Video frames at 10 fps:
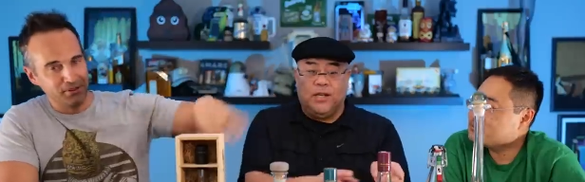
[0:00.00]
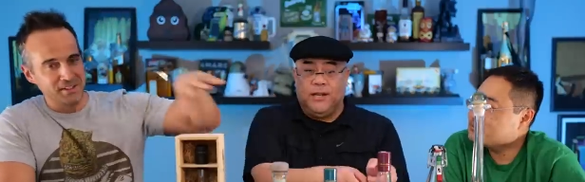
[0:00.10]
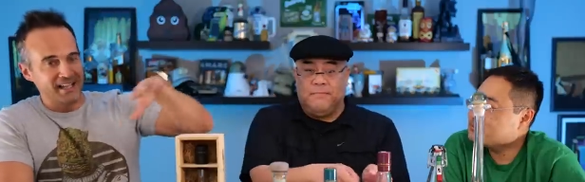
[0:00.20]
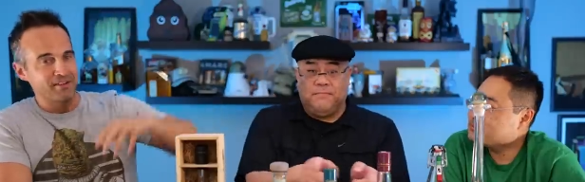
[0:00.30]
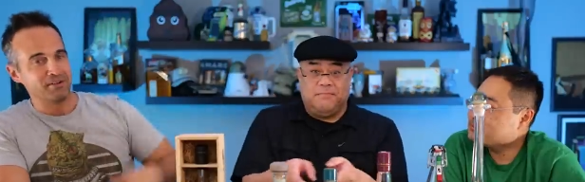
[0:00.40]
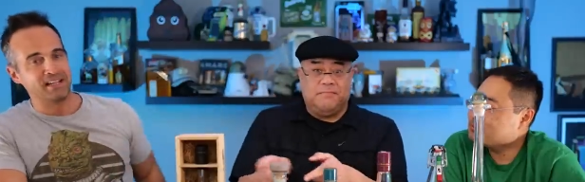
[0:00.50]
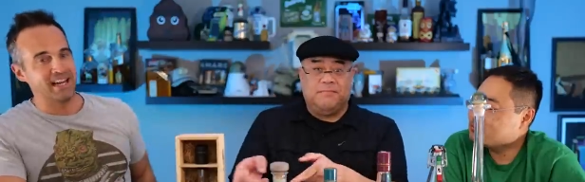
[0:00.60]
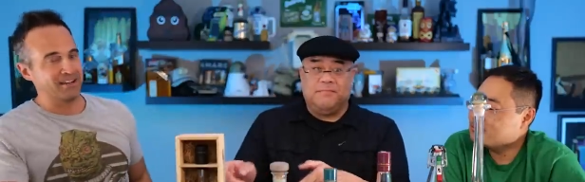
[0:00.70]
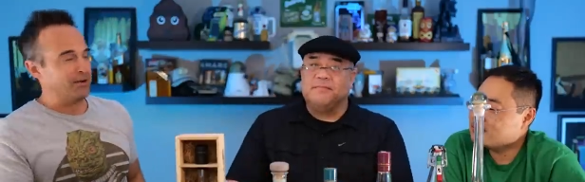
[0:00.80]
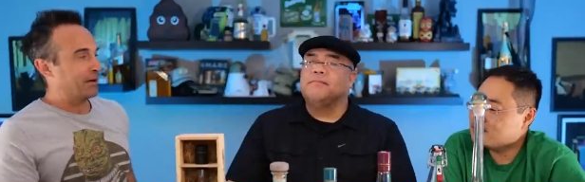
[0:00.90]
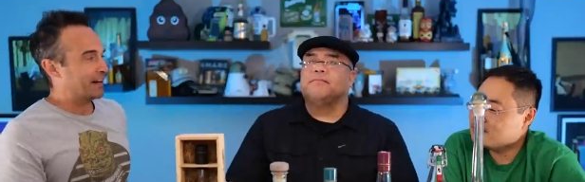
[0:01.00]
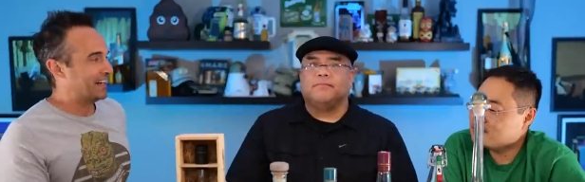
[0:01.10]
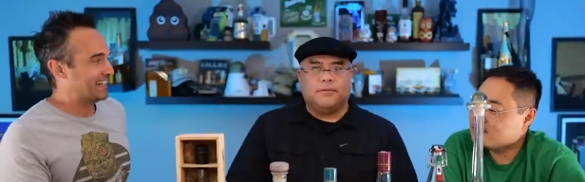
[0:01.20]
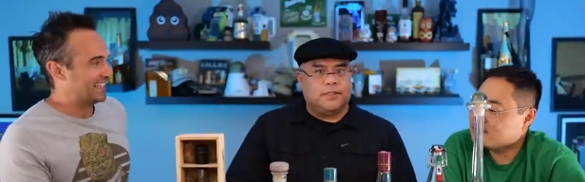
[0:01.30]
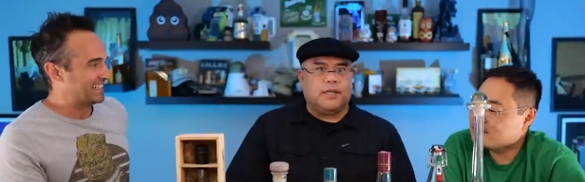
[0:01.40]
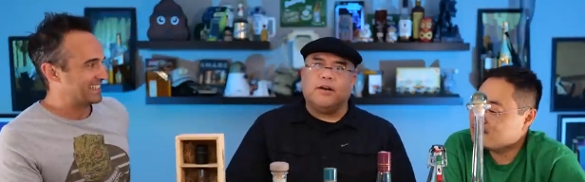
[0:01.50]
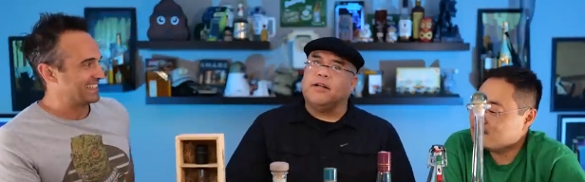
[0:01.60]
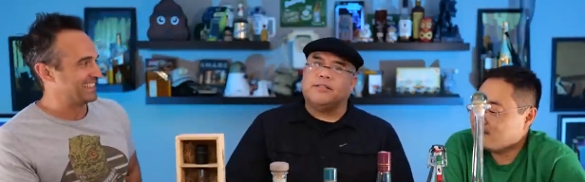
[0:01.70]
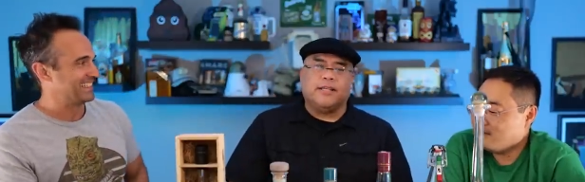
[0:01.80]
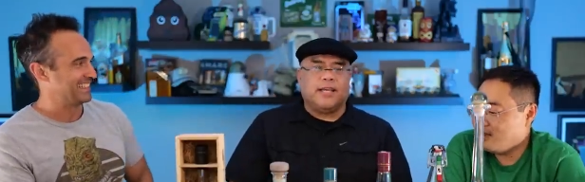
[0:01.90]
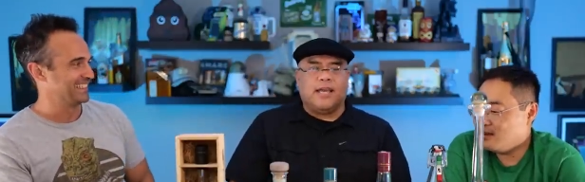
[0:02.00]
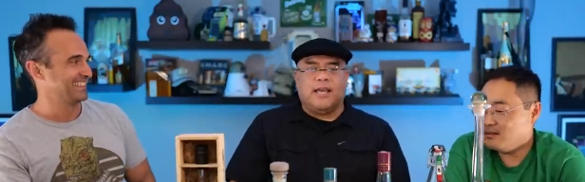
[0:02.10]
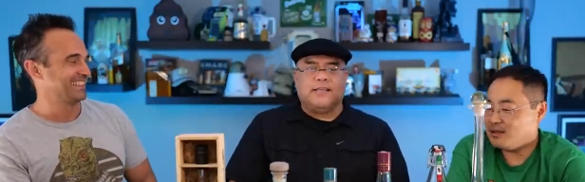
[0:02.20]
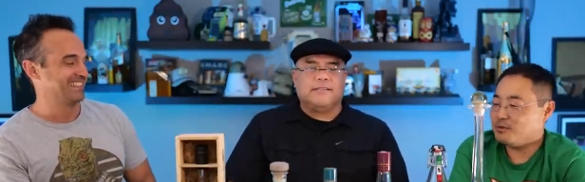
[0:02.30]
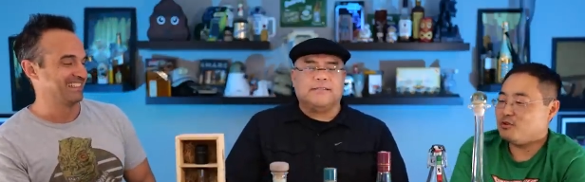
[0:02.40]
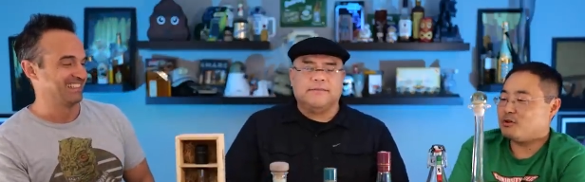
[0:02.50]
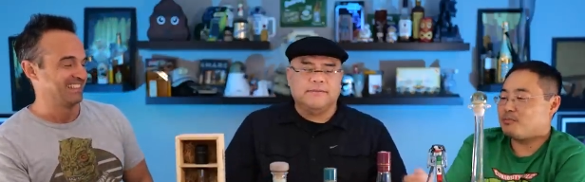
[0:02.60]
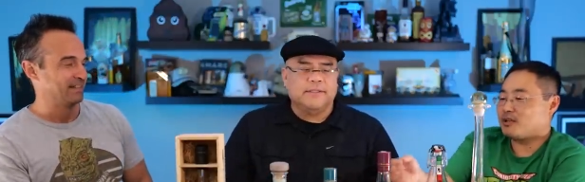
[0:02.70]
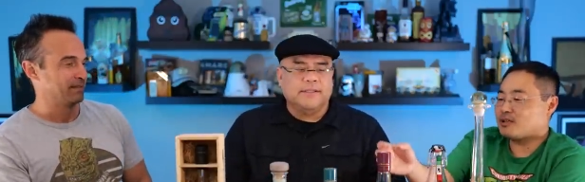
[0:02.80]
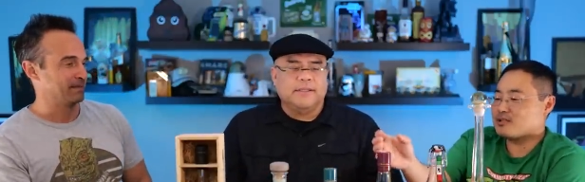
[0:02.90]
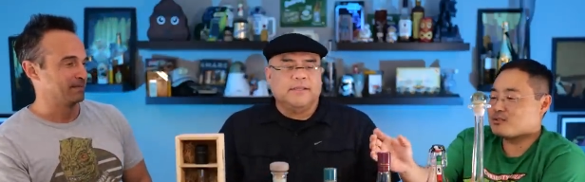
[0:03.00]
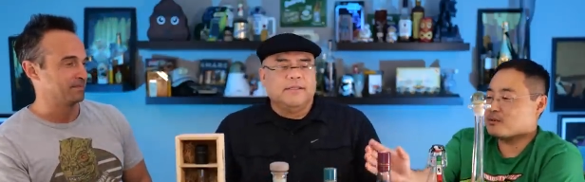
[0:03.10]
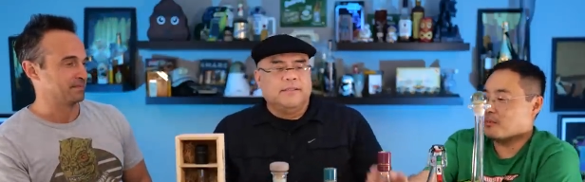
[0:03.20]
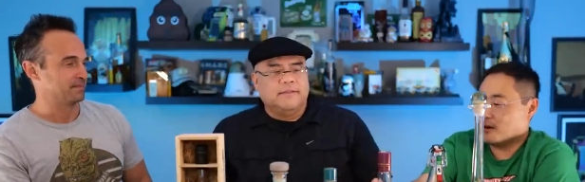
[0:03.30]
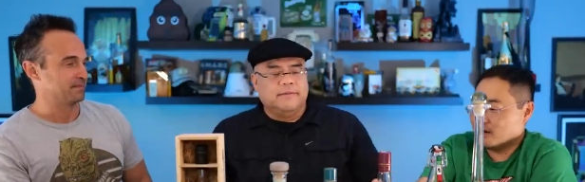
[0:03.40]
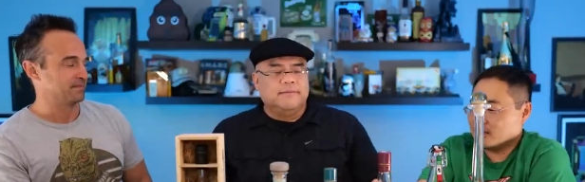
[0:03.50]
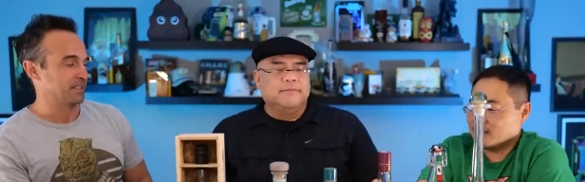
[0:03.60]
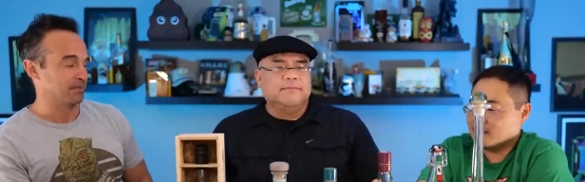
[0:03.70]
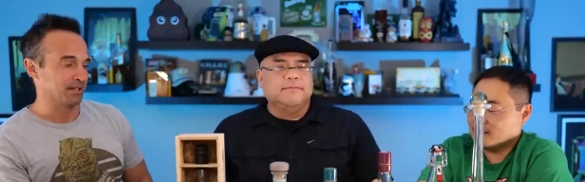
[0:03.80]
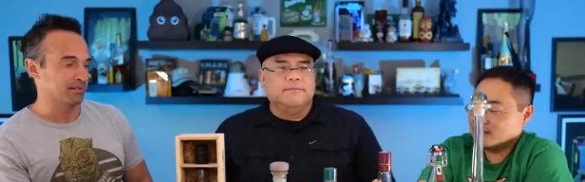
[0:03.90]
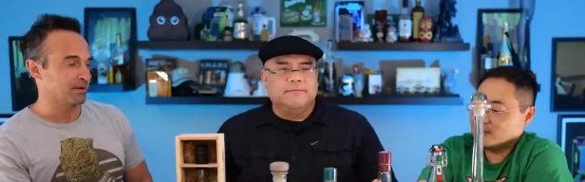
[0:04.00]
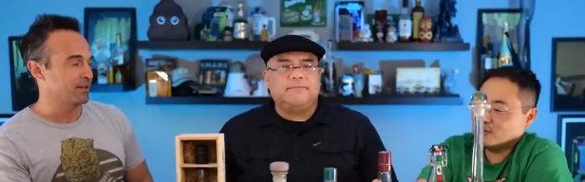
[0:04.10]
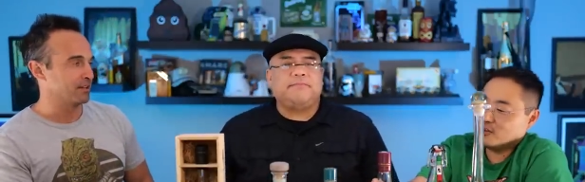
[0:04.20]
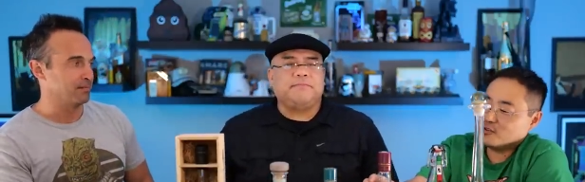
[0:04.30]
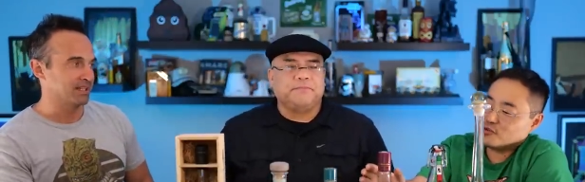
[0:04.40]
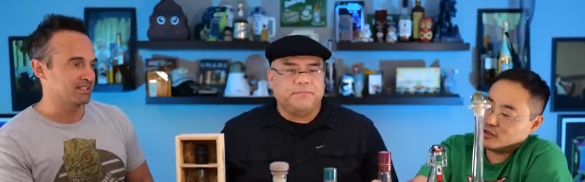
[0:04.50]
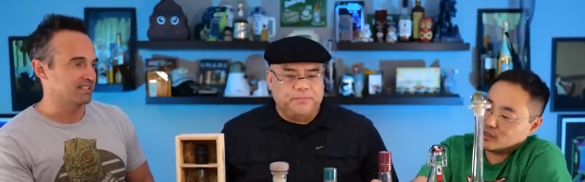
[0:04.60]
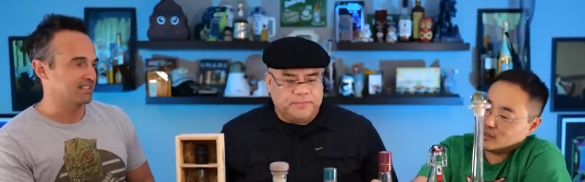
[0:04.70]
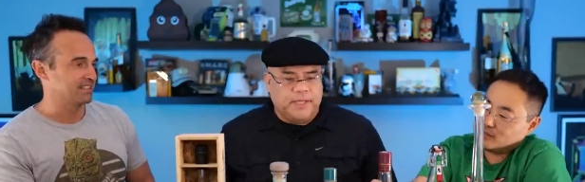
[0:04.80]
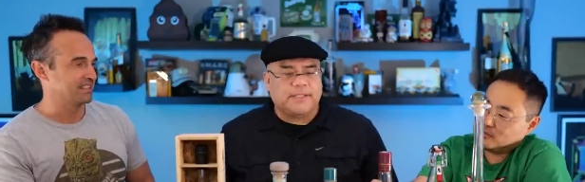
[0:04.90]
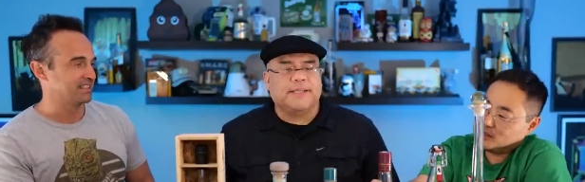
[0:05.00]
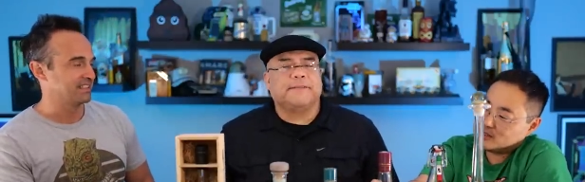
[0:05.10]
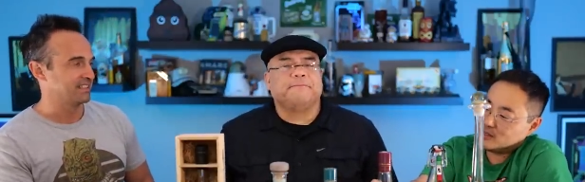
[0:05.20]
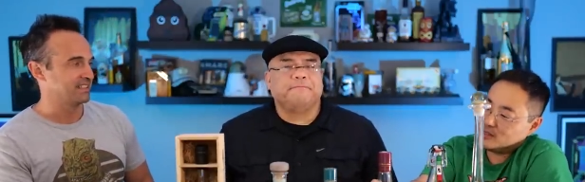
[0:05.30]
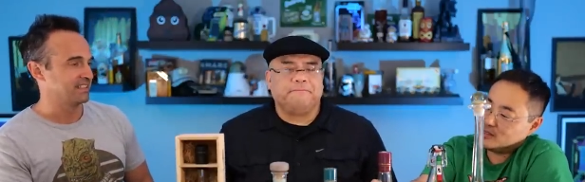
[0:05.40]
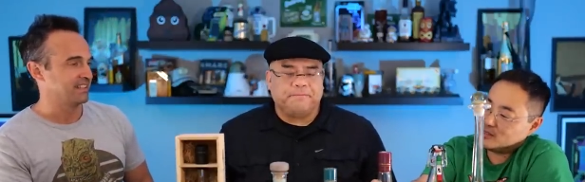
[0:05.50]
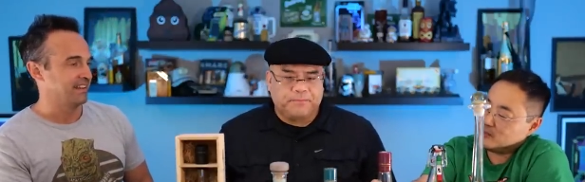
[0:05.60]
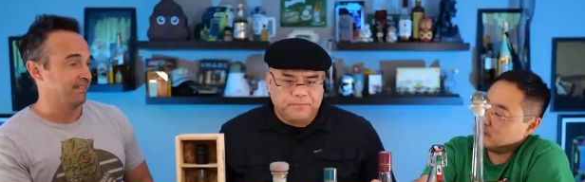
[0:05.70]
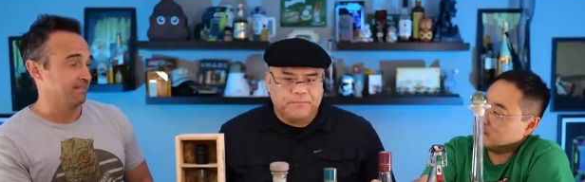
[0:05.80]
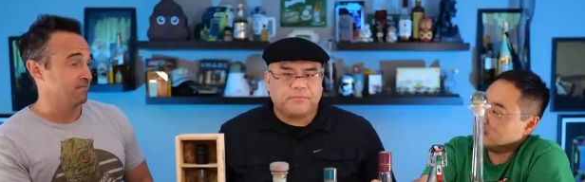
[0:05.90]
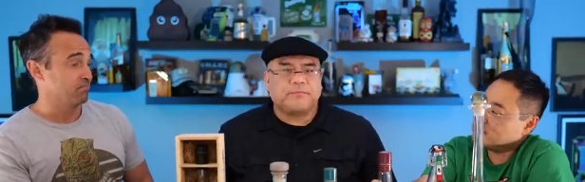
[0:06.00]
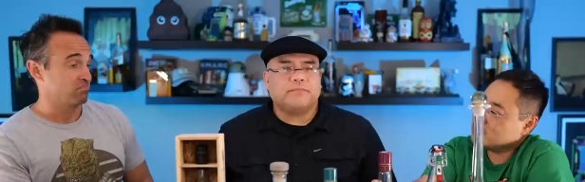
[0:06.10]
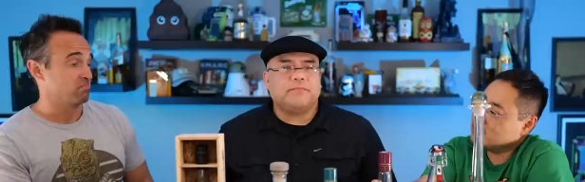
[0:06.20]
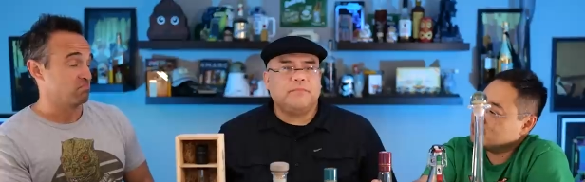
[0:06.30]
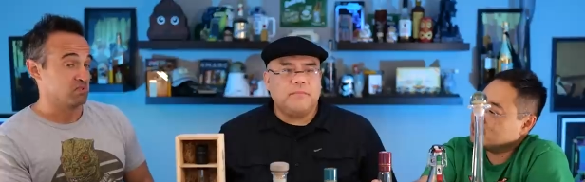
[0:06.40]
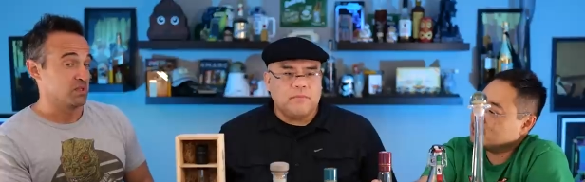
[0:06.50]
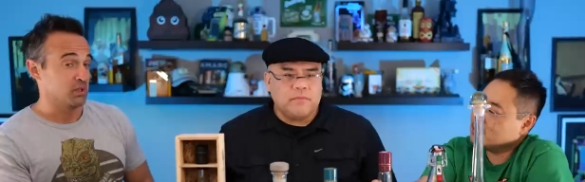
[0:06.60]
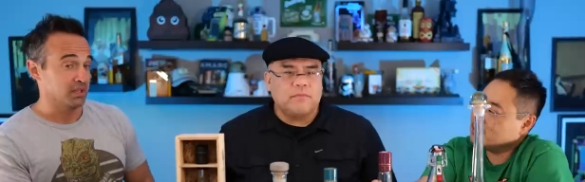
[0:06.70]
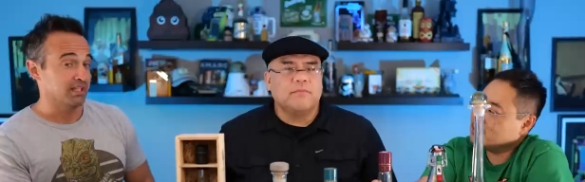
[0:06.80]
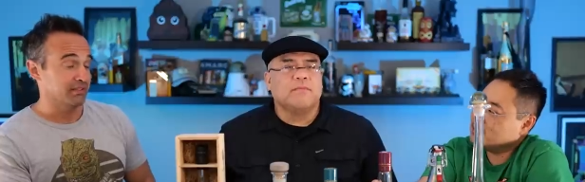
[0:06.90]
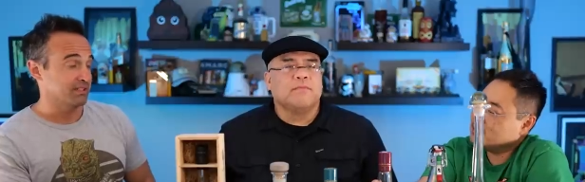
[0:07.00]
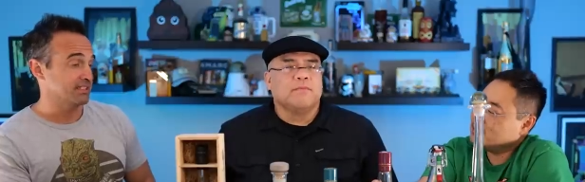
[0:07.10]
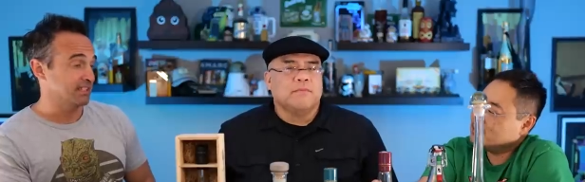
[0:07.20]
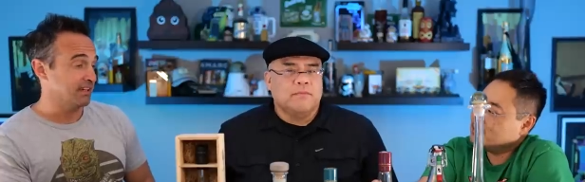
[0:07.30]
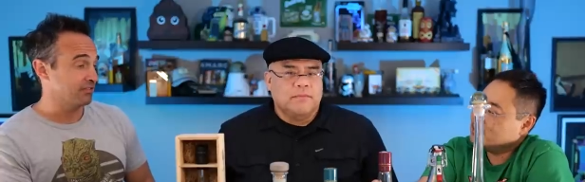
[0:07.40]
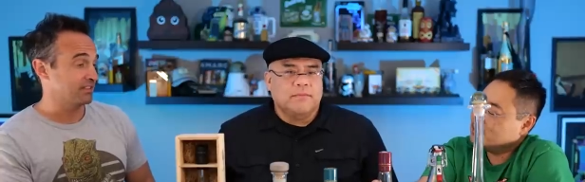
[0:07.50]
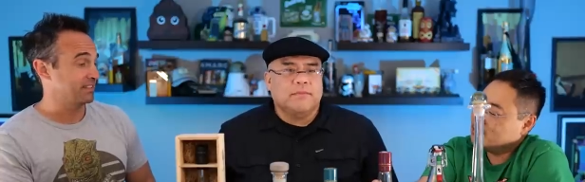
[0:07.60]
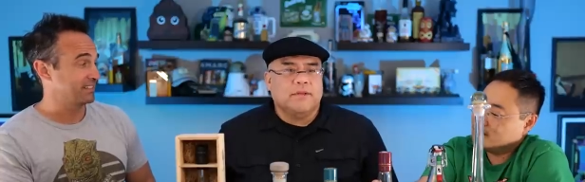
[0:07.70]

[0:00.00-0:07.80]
Speaker 1: filling every category. Seriously.
Speaker 2: Yeah. Guys. I mean, you could bring this to a party. You
Speaker 1: bring it to a party. You could drink it, mix it, sip it, shoot it. You could give it as a gift.